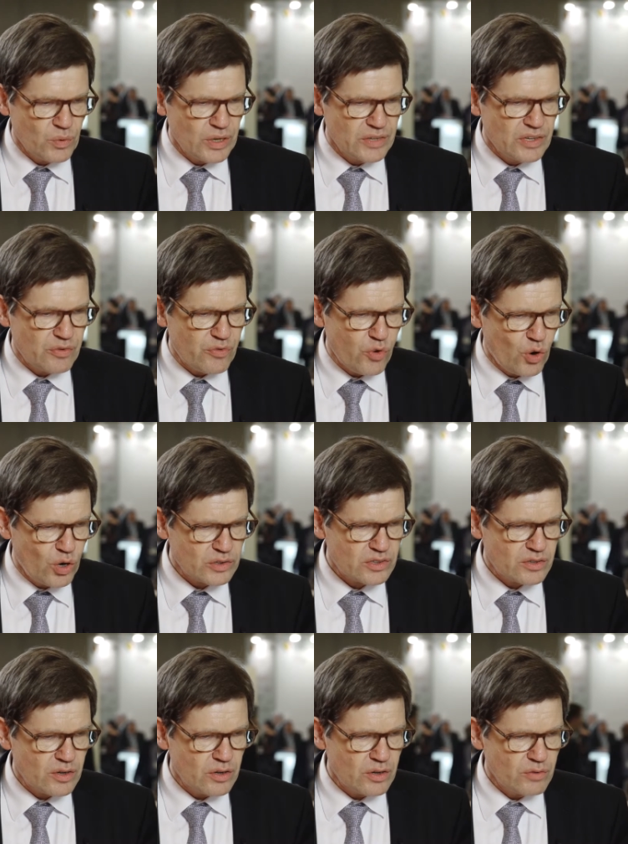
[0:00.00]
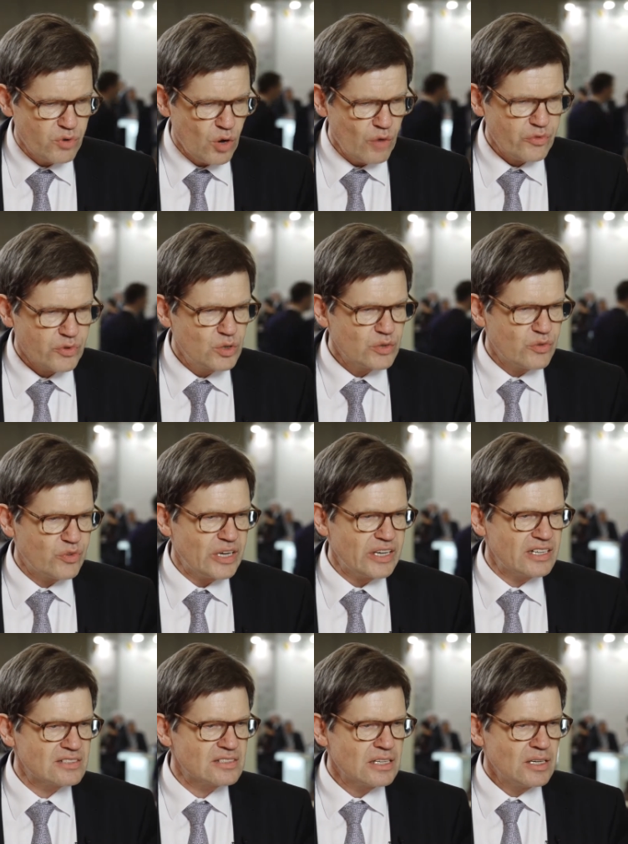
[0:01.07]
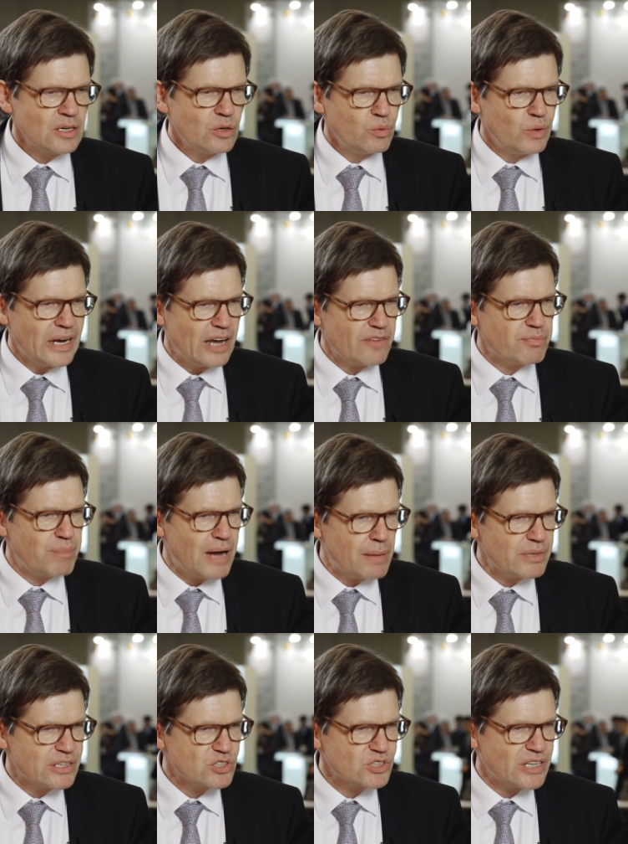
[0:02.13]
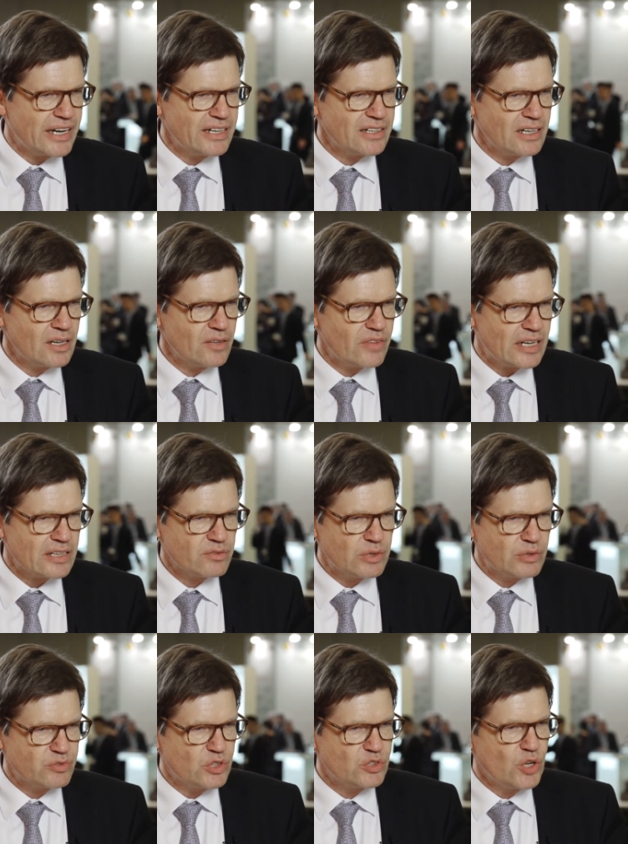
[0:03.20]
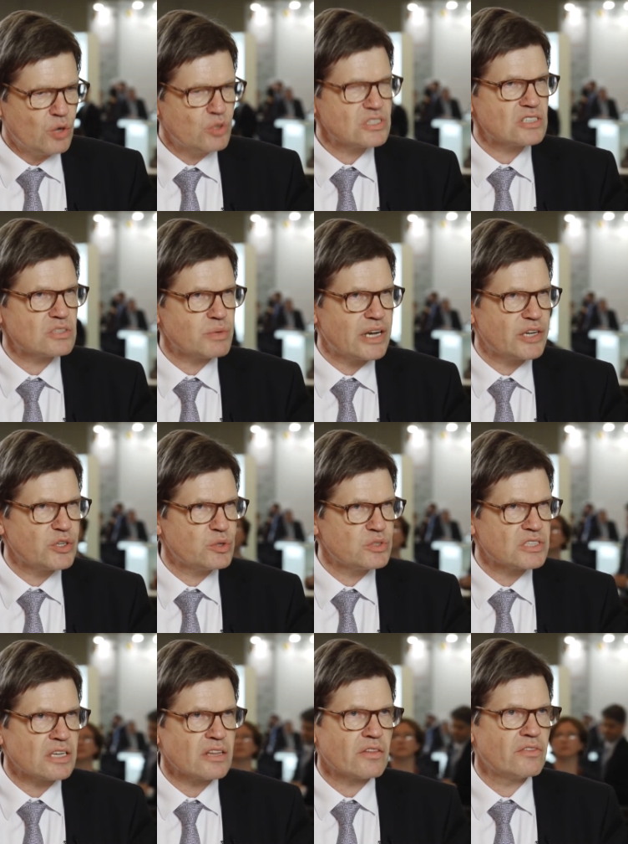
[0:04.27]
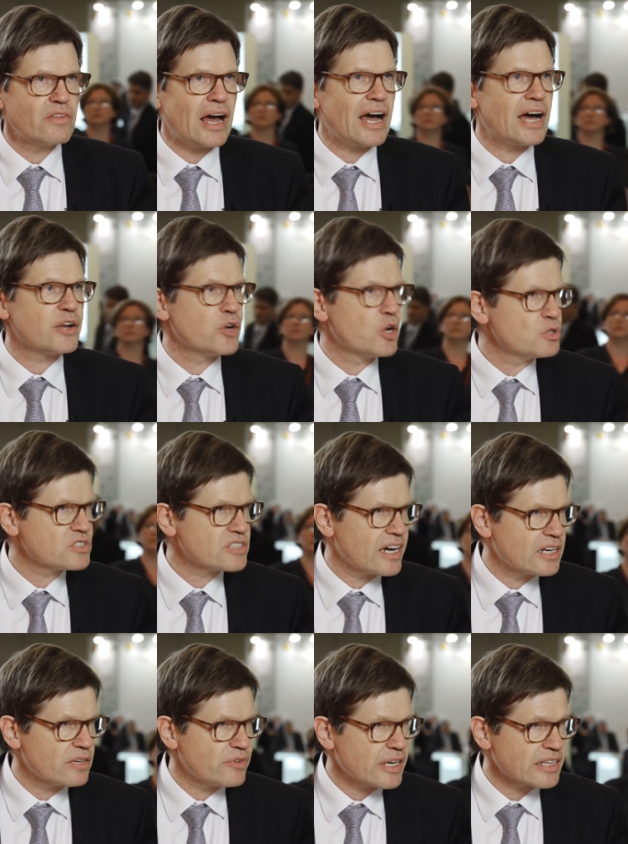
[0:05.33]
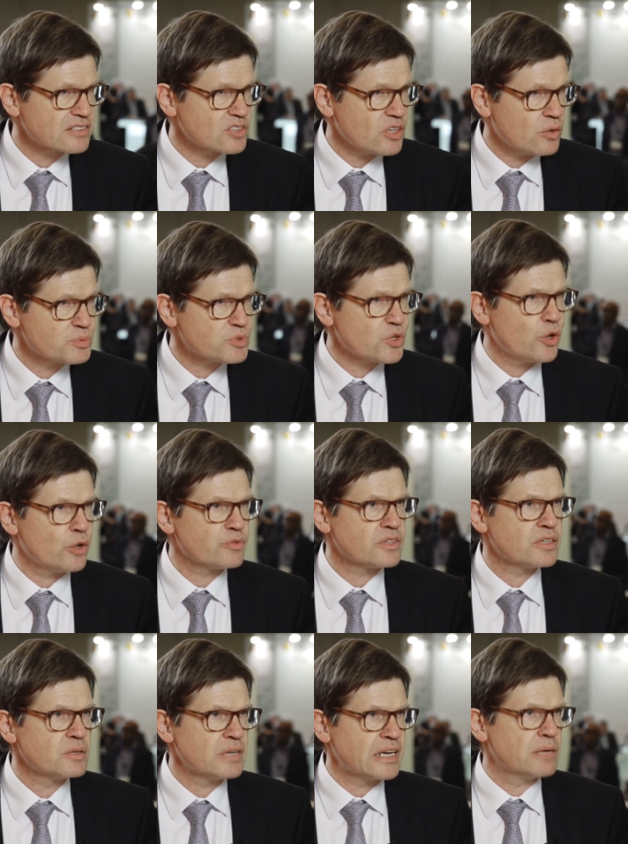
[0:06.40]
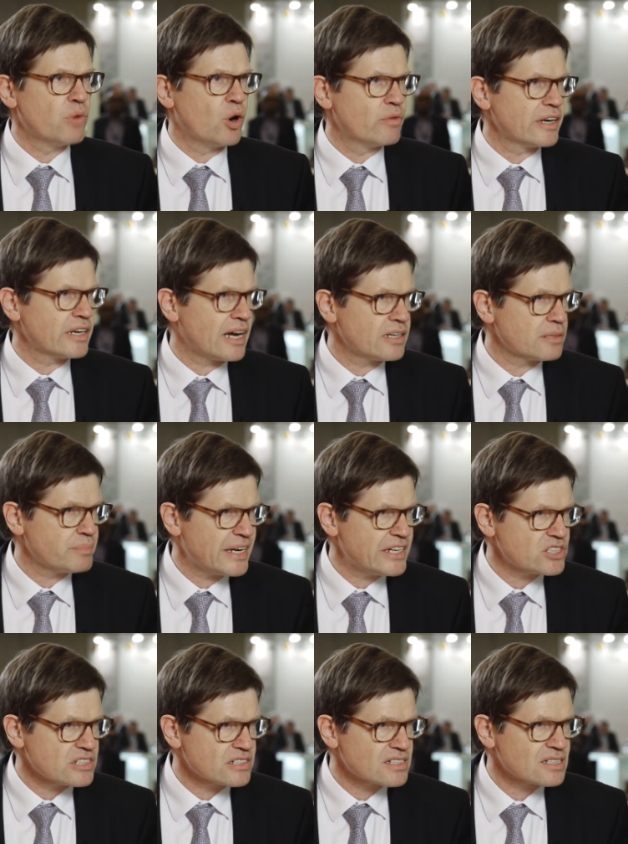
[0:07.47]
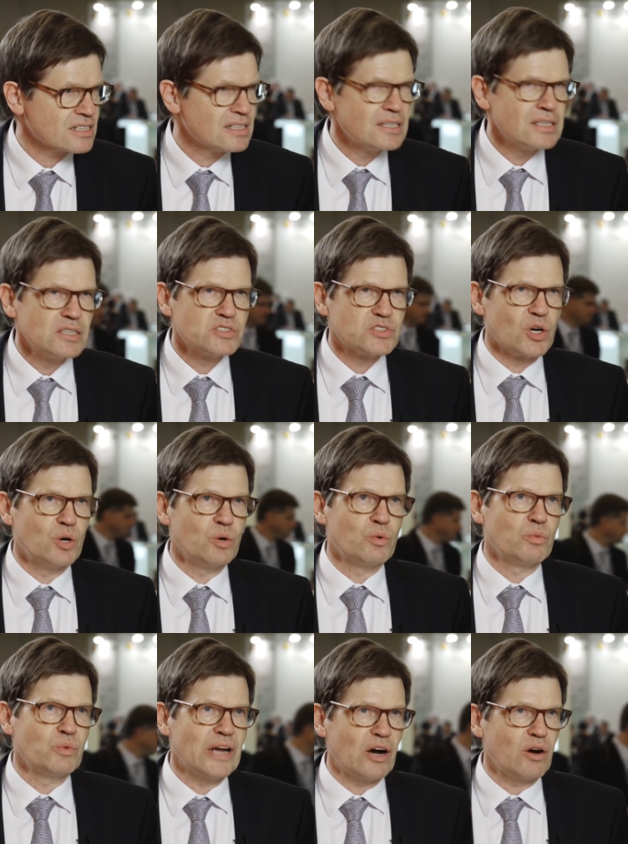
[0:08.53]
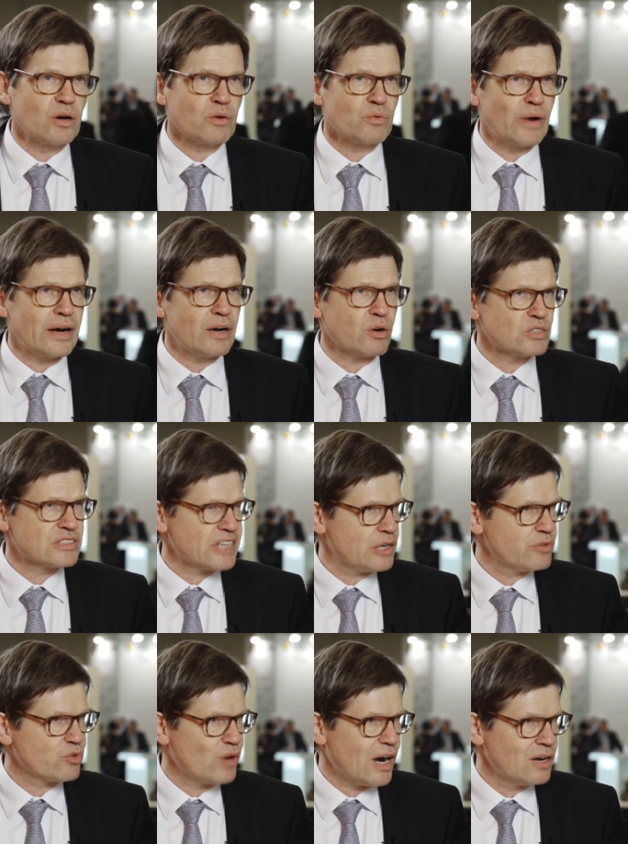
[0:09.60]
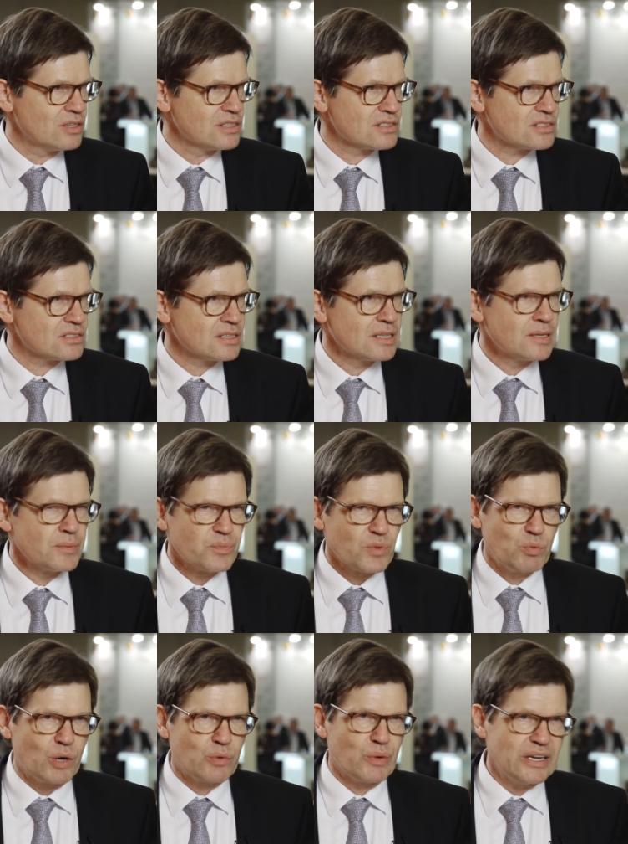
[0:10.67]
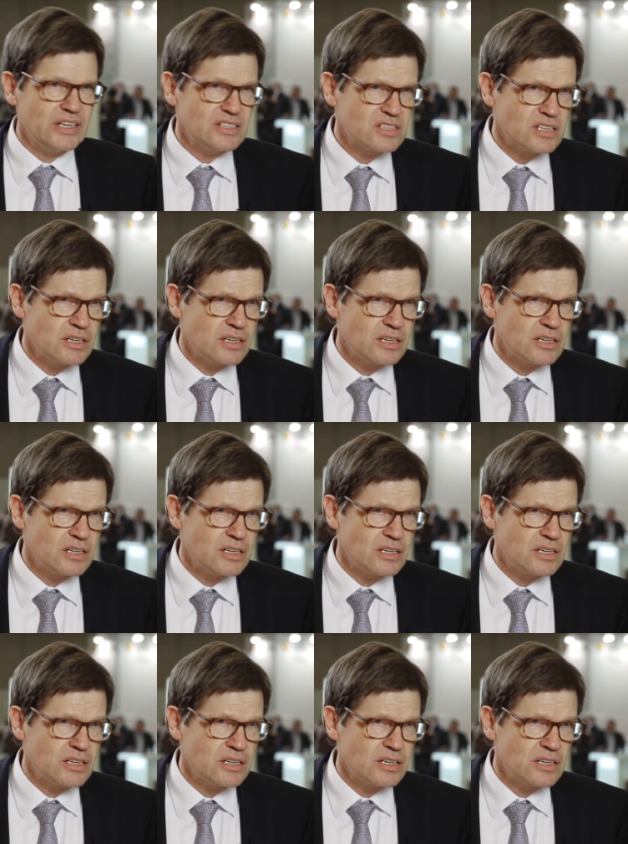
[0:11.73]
the fourth good thing is we have published data that with the doses we are using, there are no side effects observed in more than 100 patients. So we are on very safe grounds. What we